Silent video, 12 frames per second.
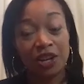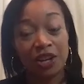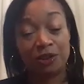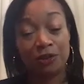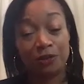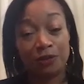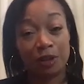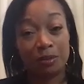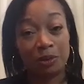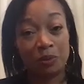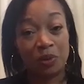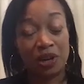your film
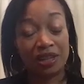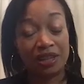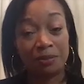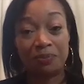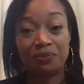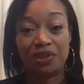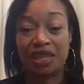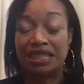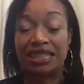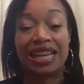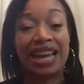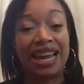and what it
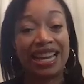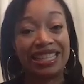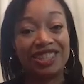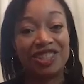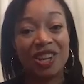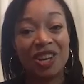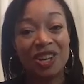contains.